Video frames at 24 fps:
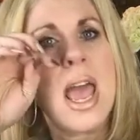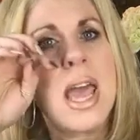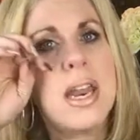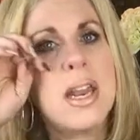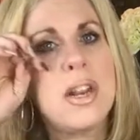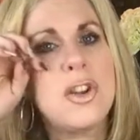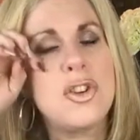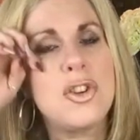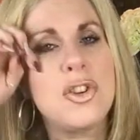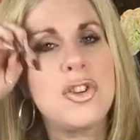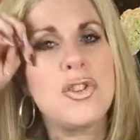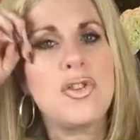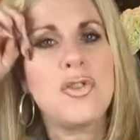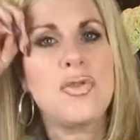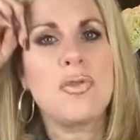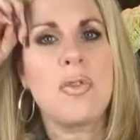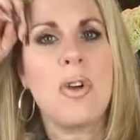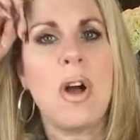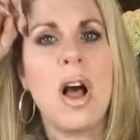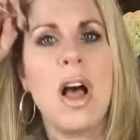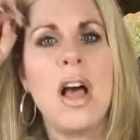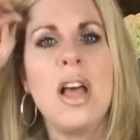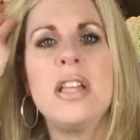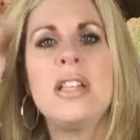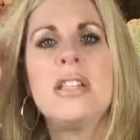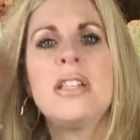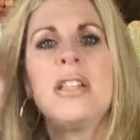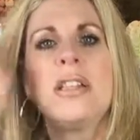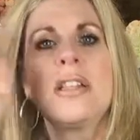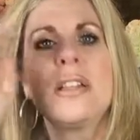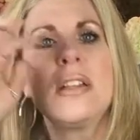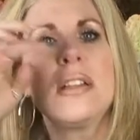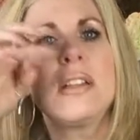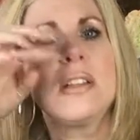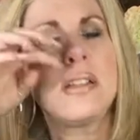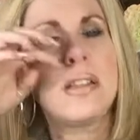and it just draws
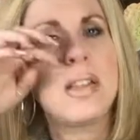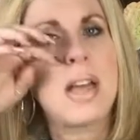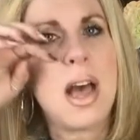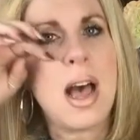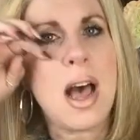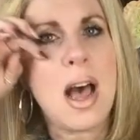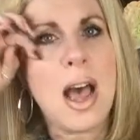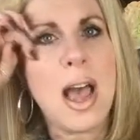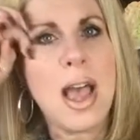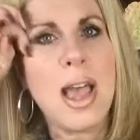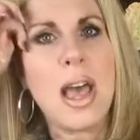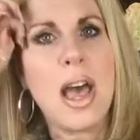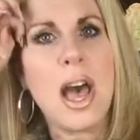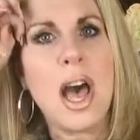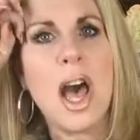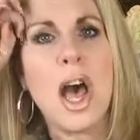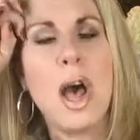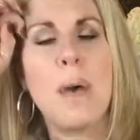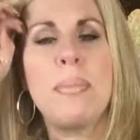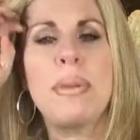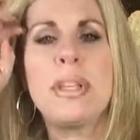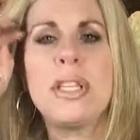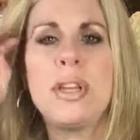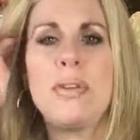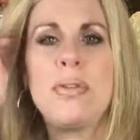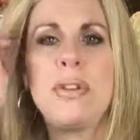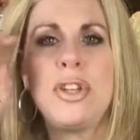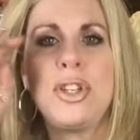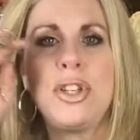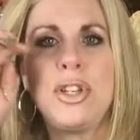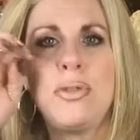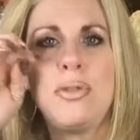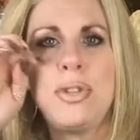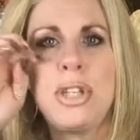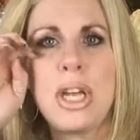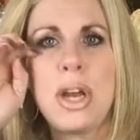the, the eye up so
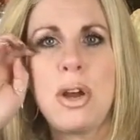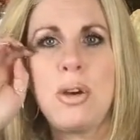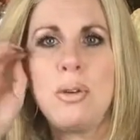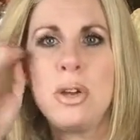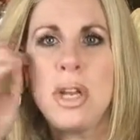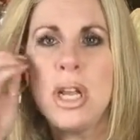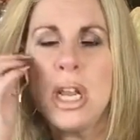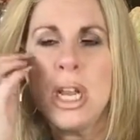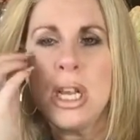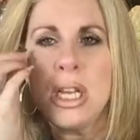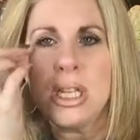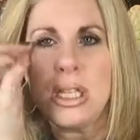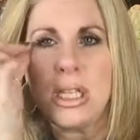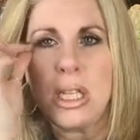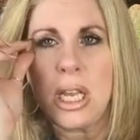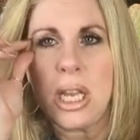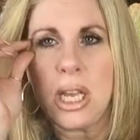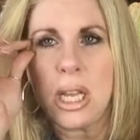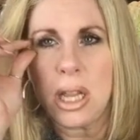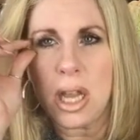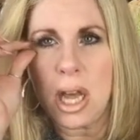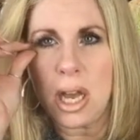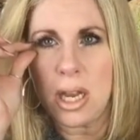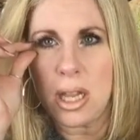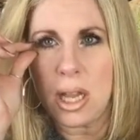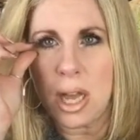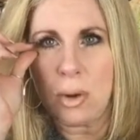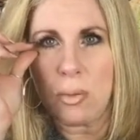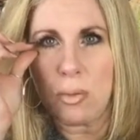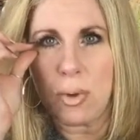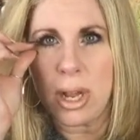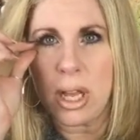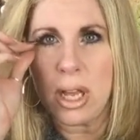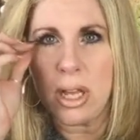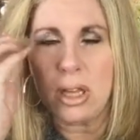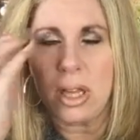that you don't see a lot of
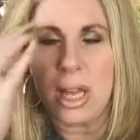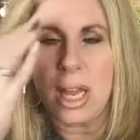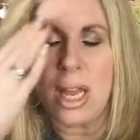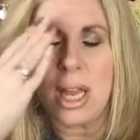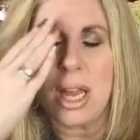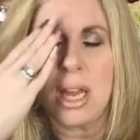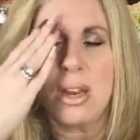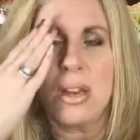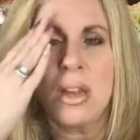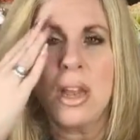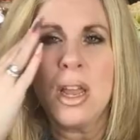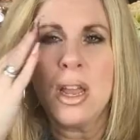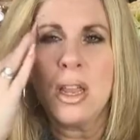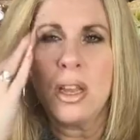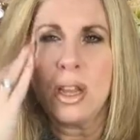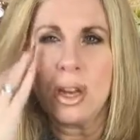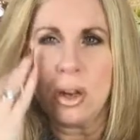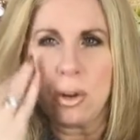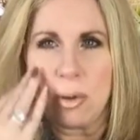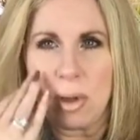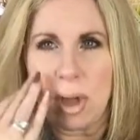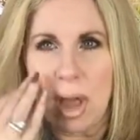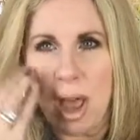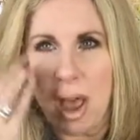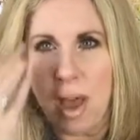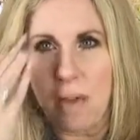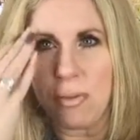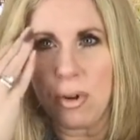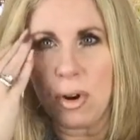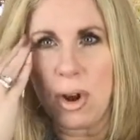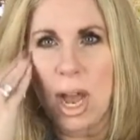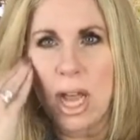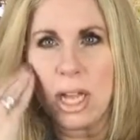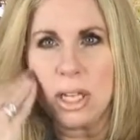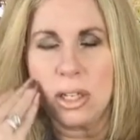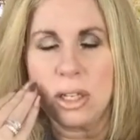that wrinkling and you know have
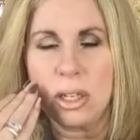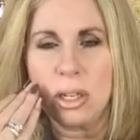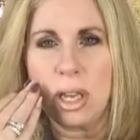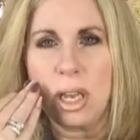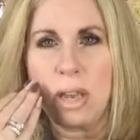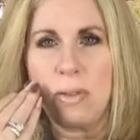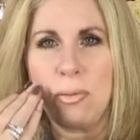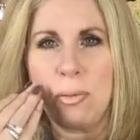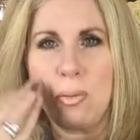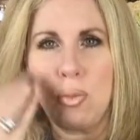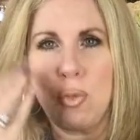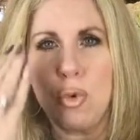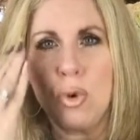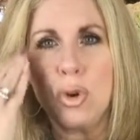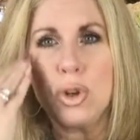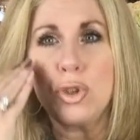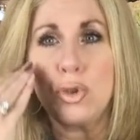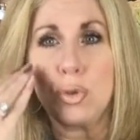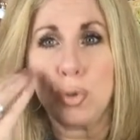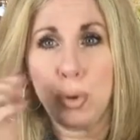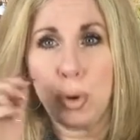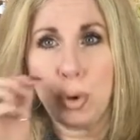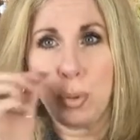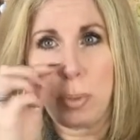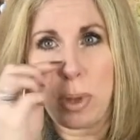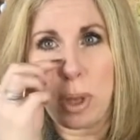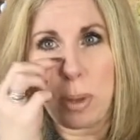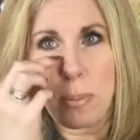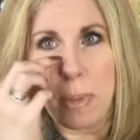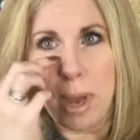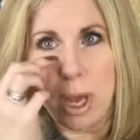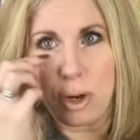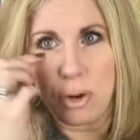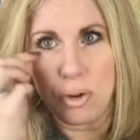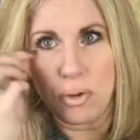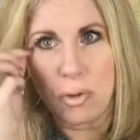your eyes look even more droopy
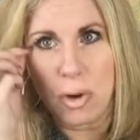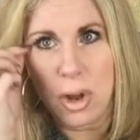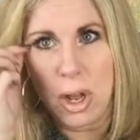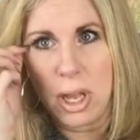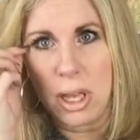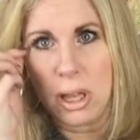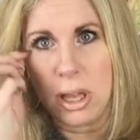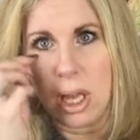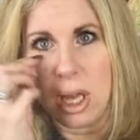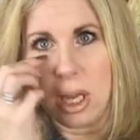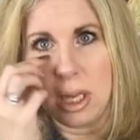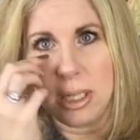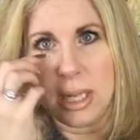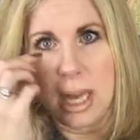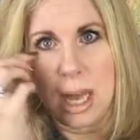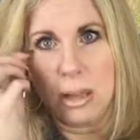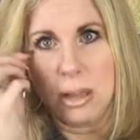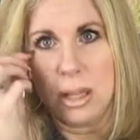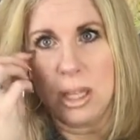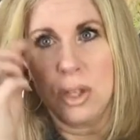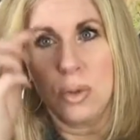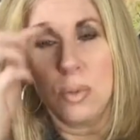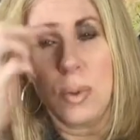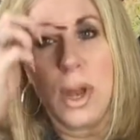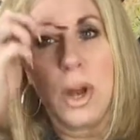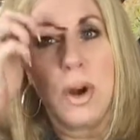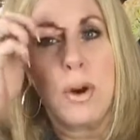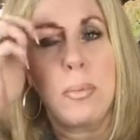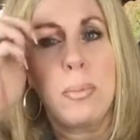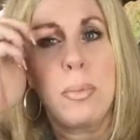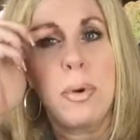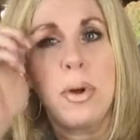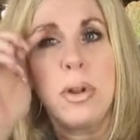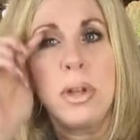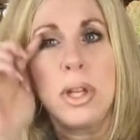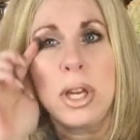by drawing things out this way
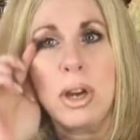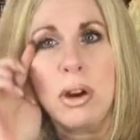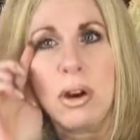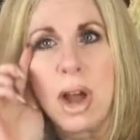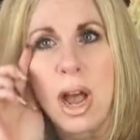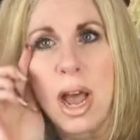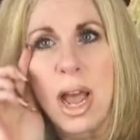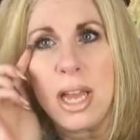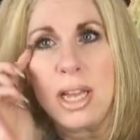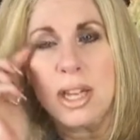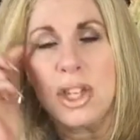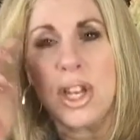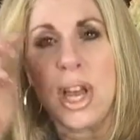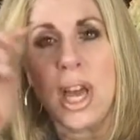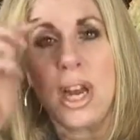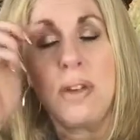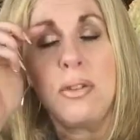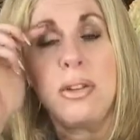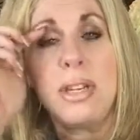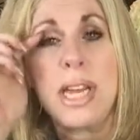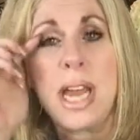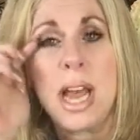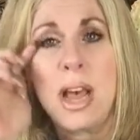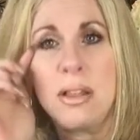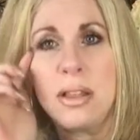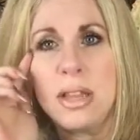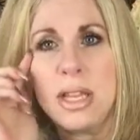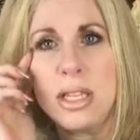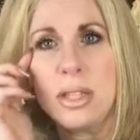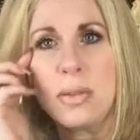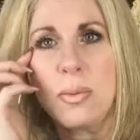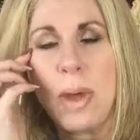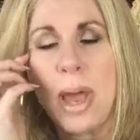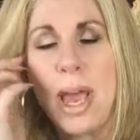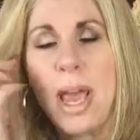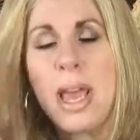or pulling your eyeshadow down
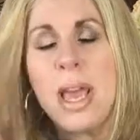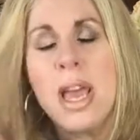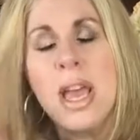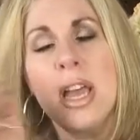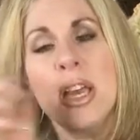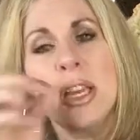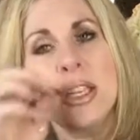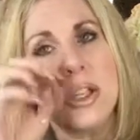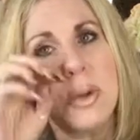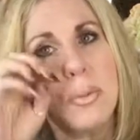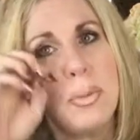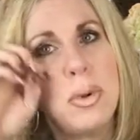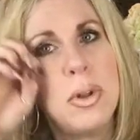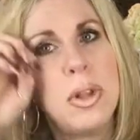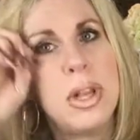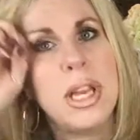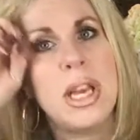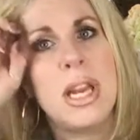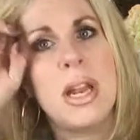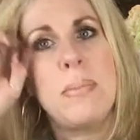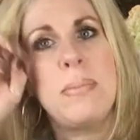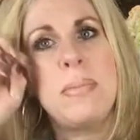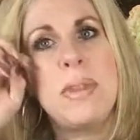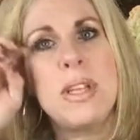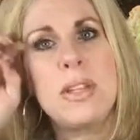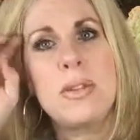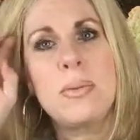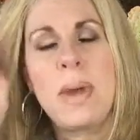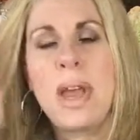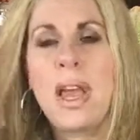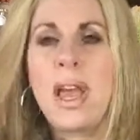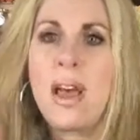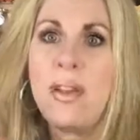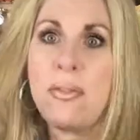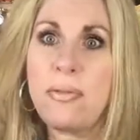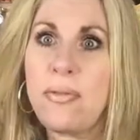this way. So pulling it up this
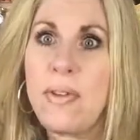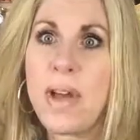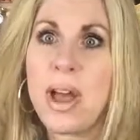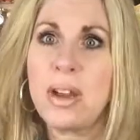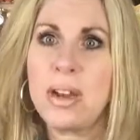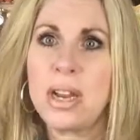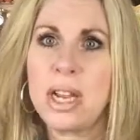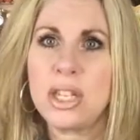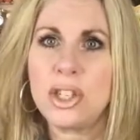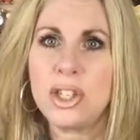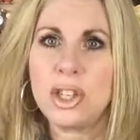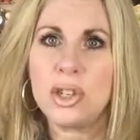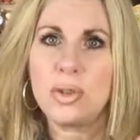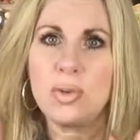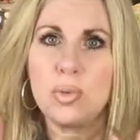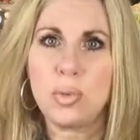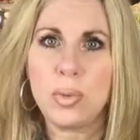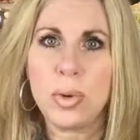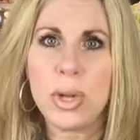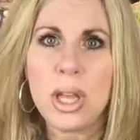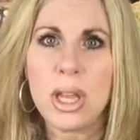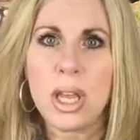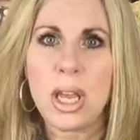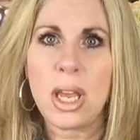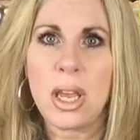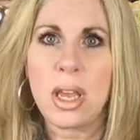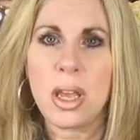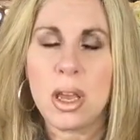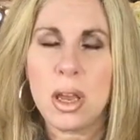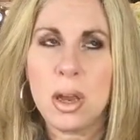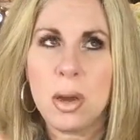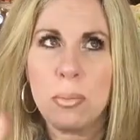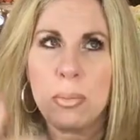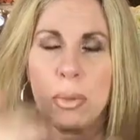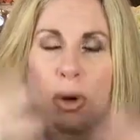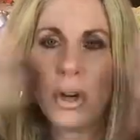way I've found has just
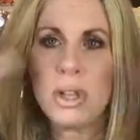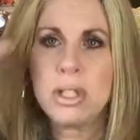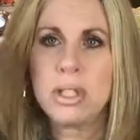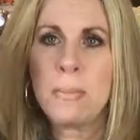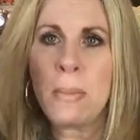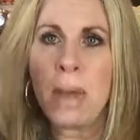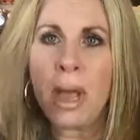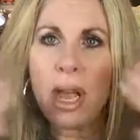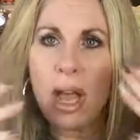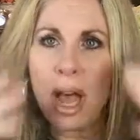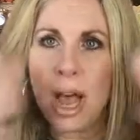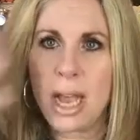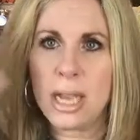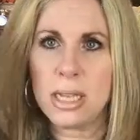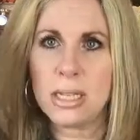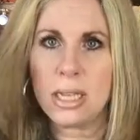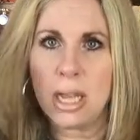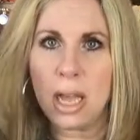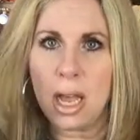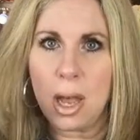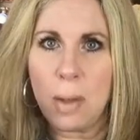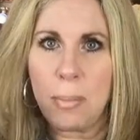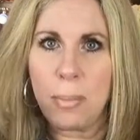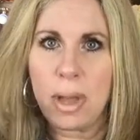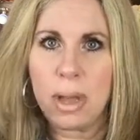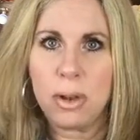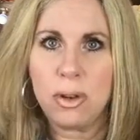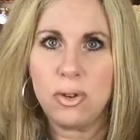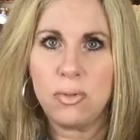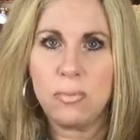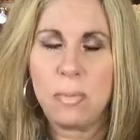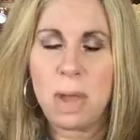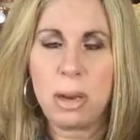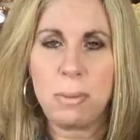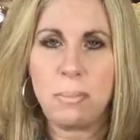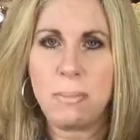really perked my eyes up
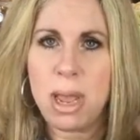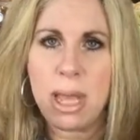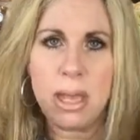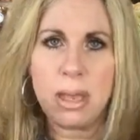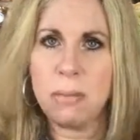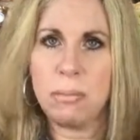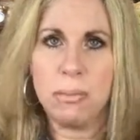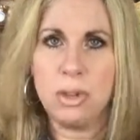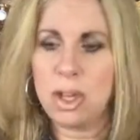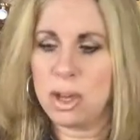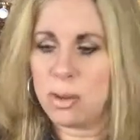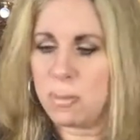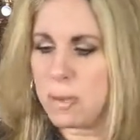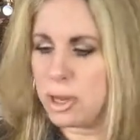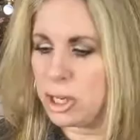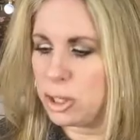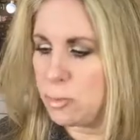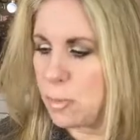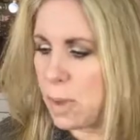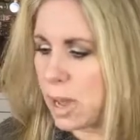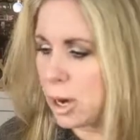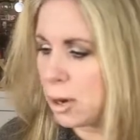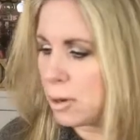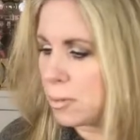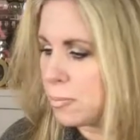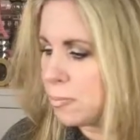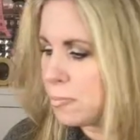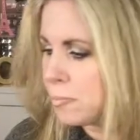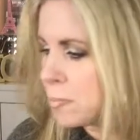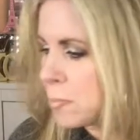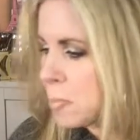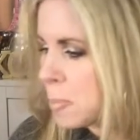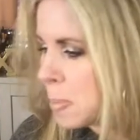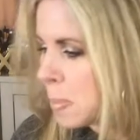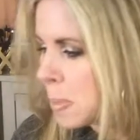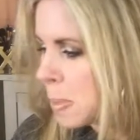and, and made them look much better.
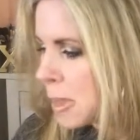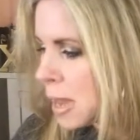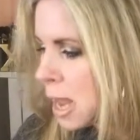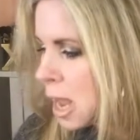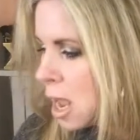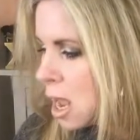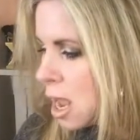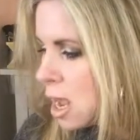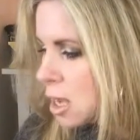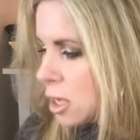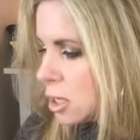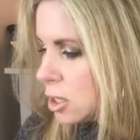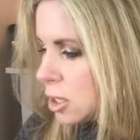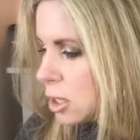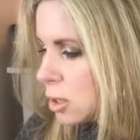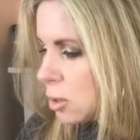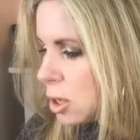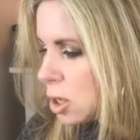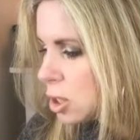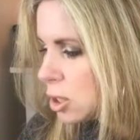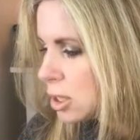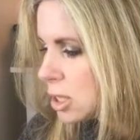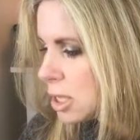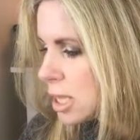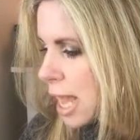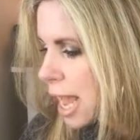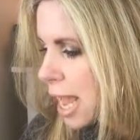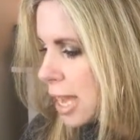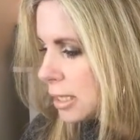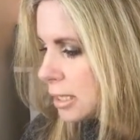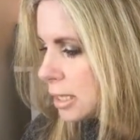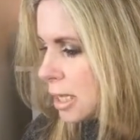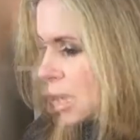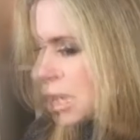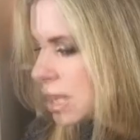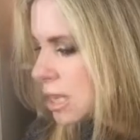So there's
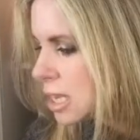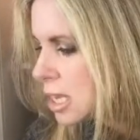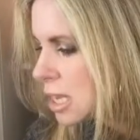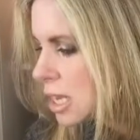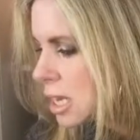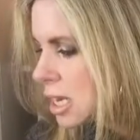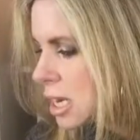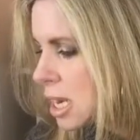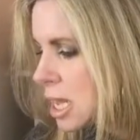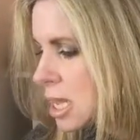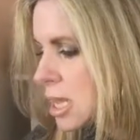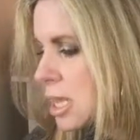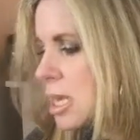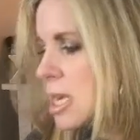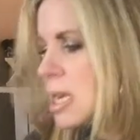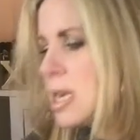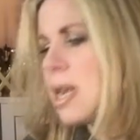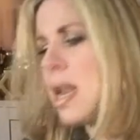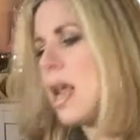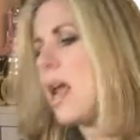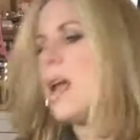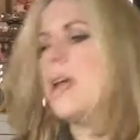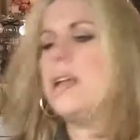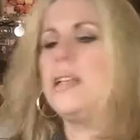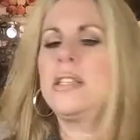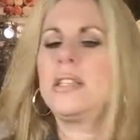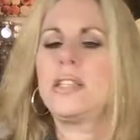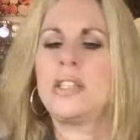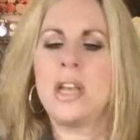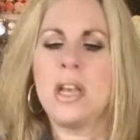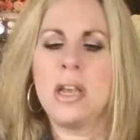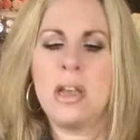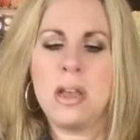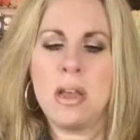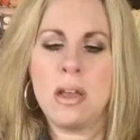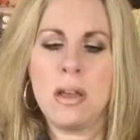that. And then the
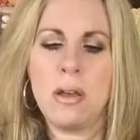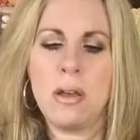next